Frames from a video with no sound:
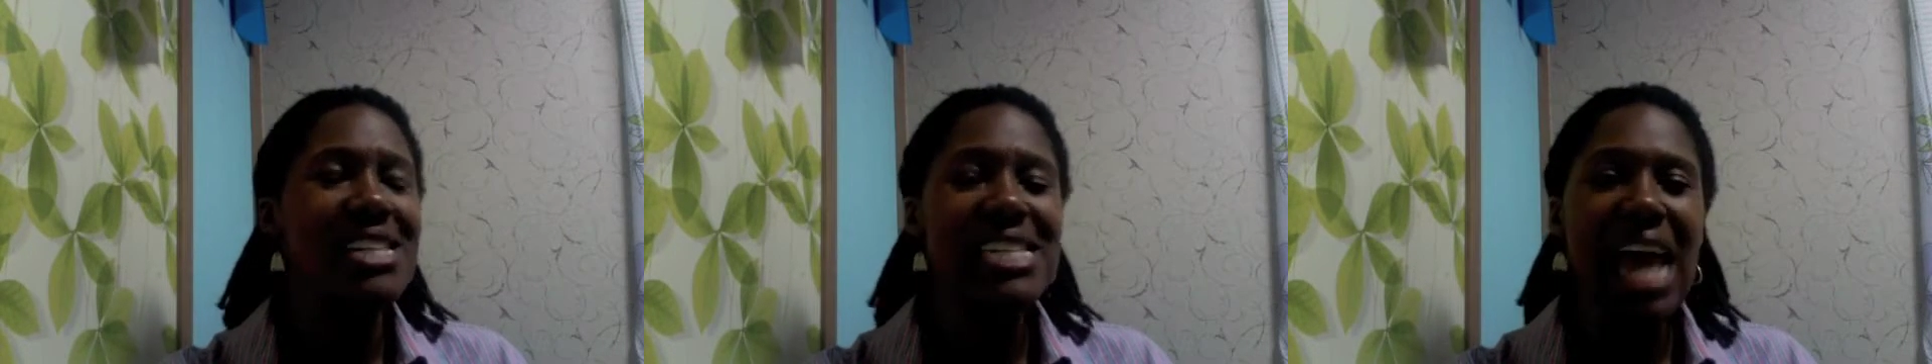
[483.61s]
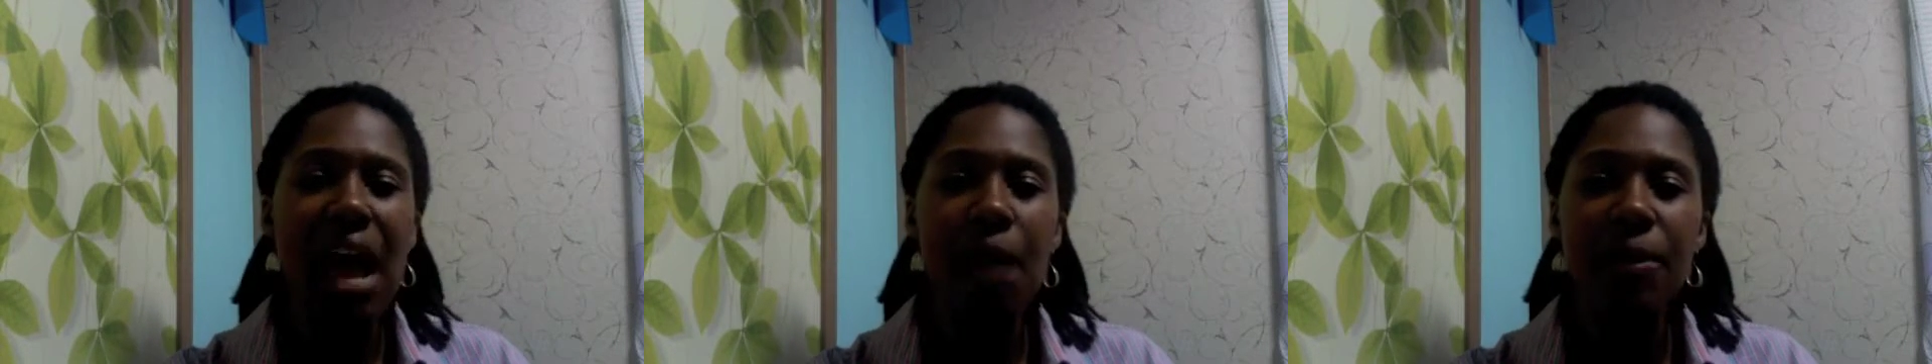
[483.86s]

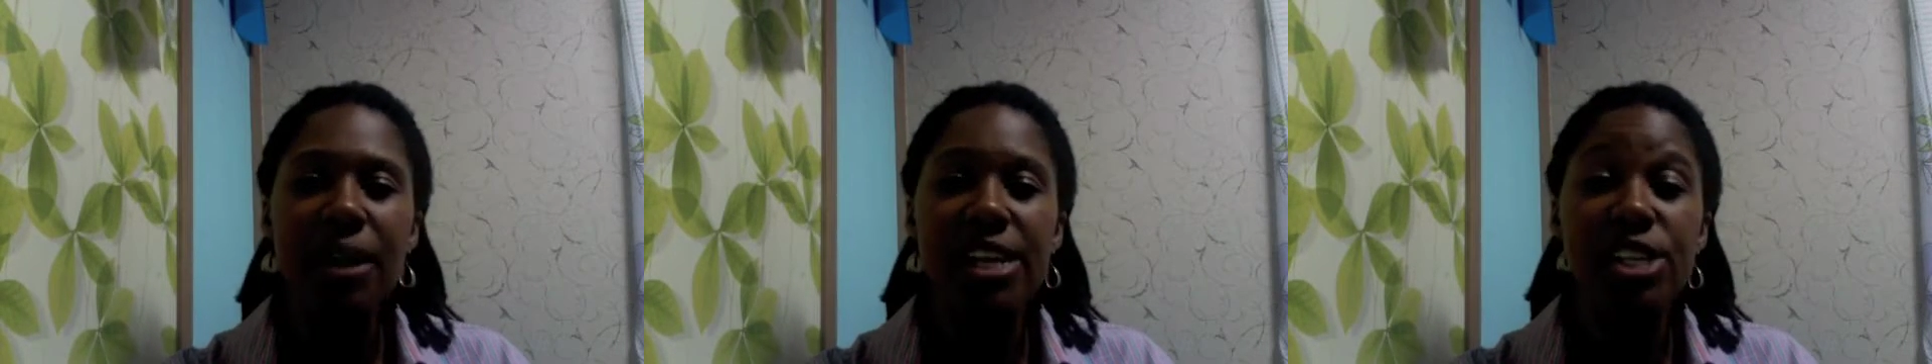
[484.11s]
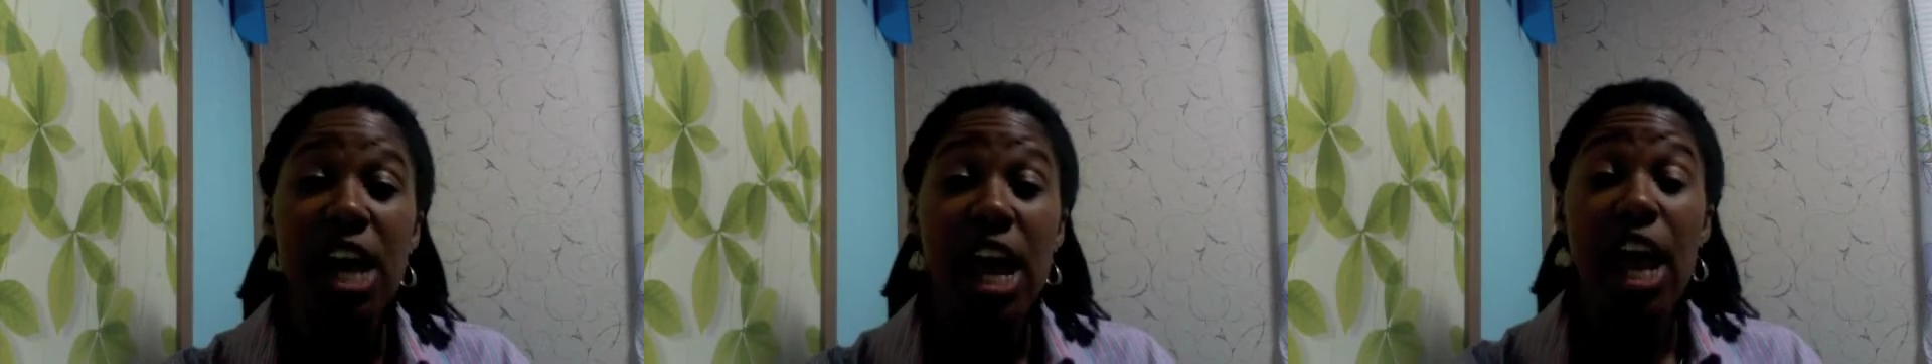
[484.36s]

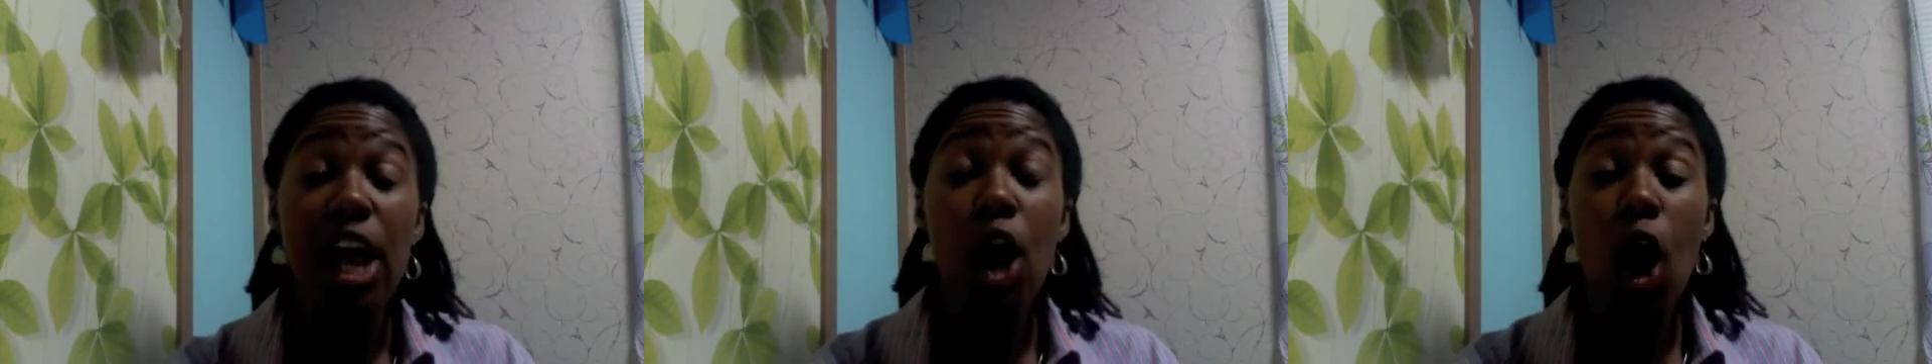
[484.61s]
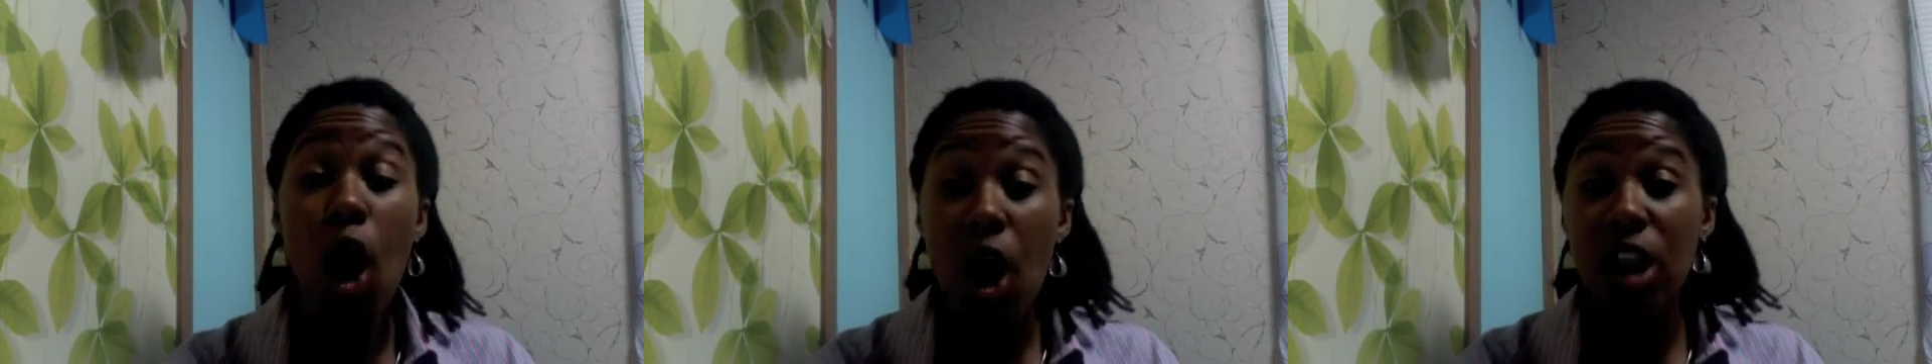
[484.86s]
tablets and
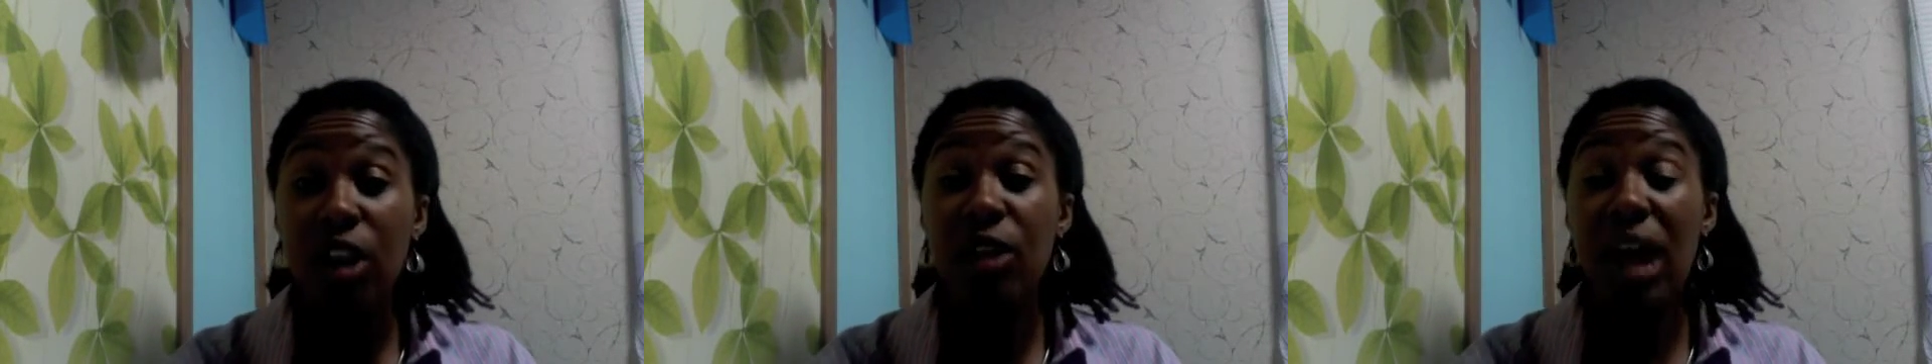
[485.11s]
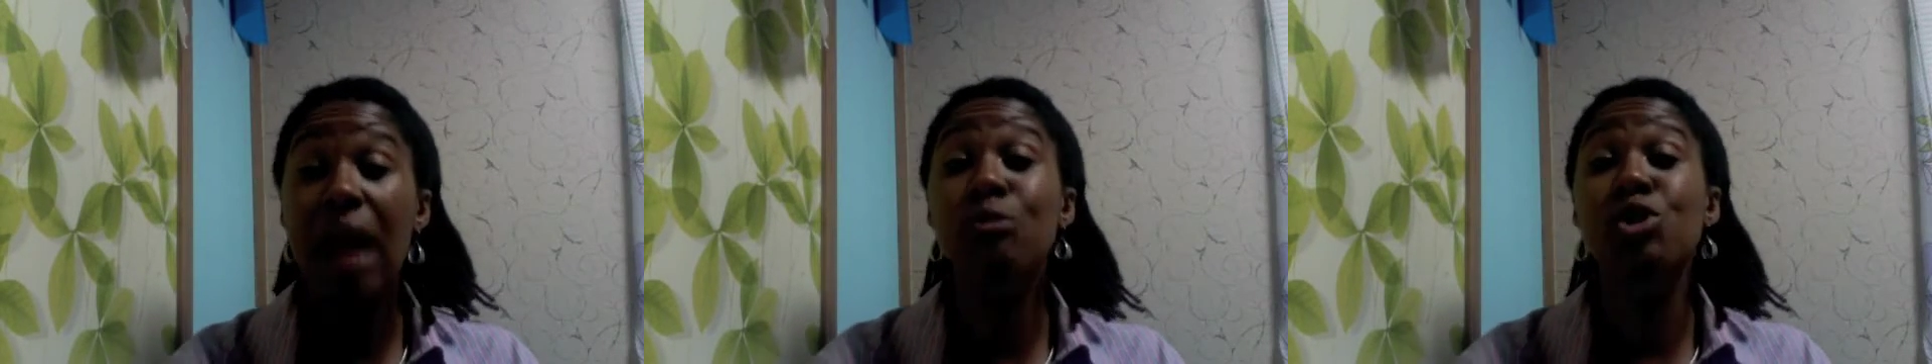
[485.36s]

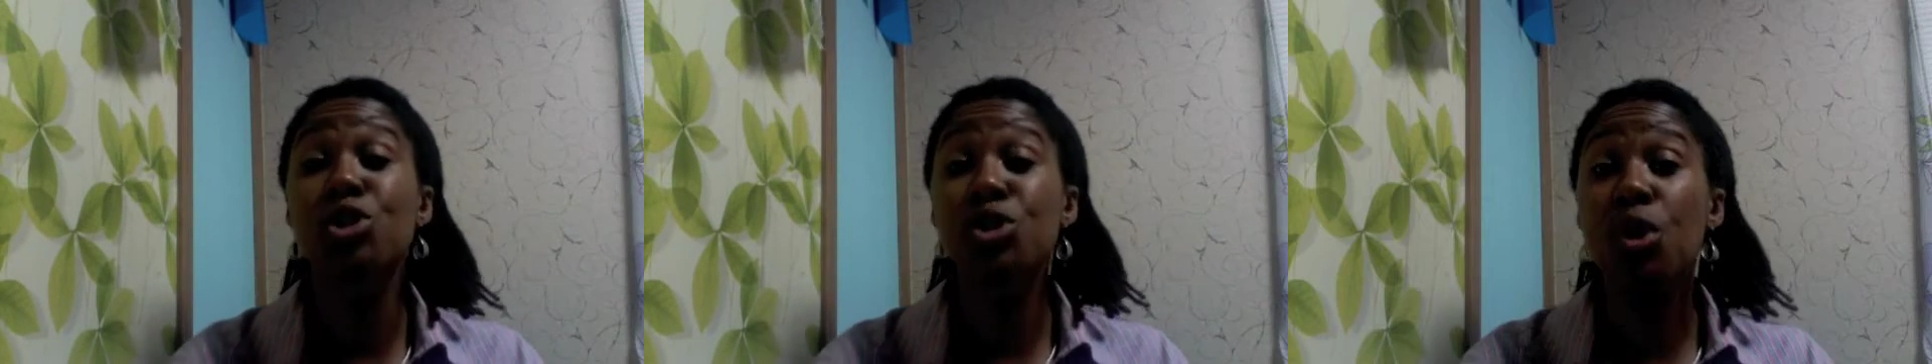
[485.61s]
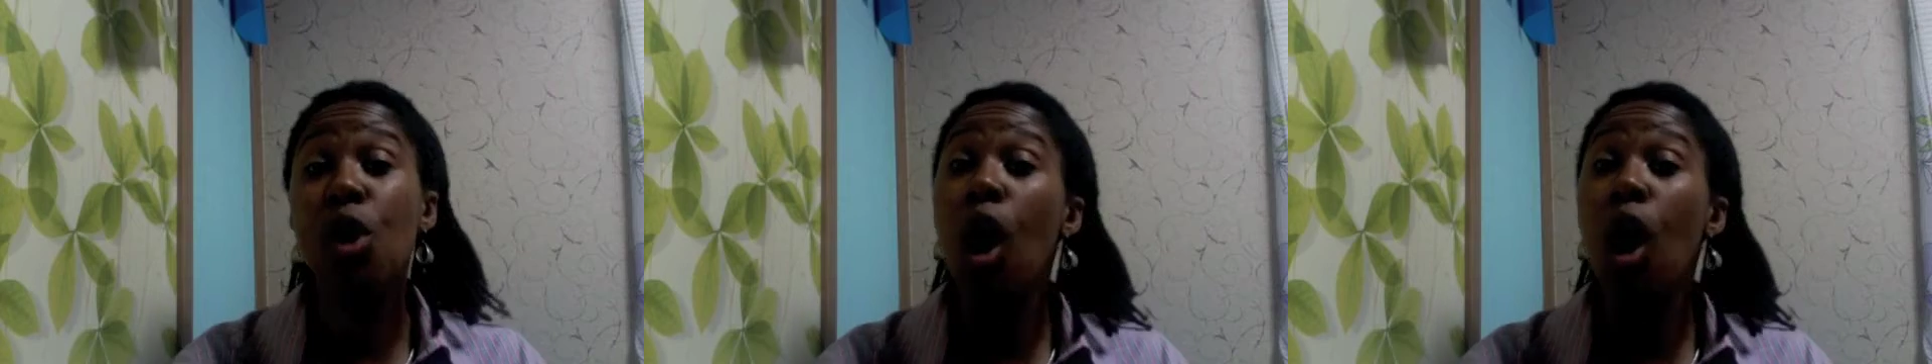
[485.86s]
I'm sure